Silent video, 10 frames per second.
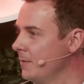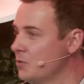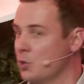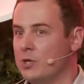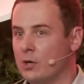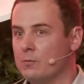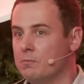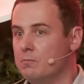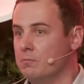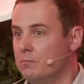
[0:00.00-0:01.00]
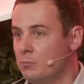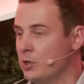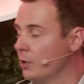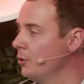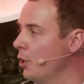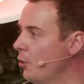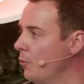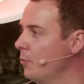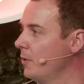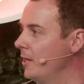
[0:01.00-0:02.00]
So we don't
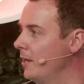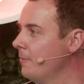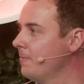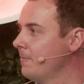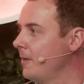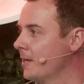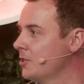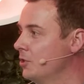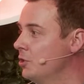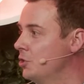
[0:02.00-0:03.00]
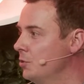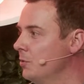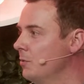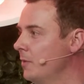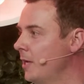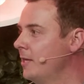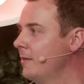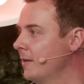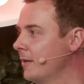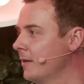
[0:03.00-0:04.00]
know enough actually to do
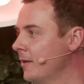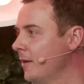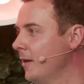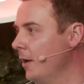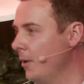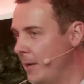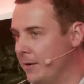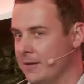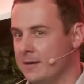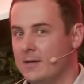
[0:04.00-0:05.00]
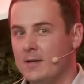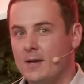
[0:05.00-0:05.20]
anything about it.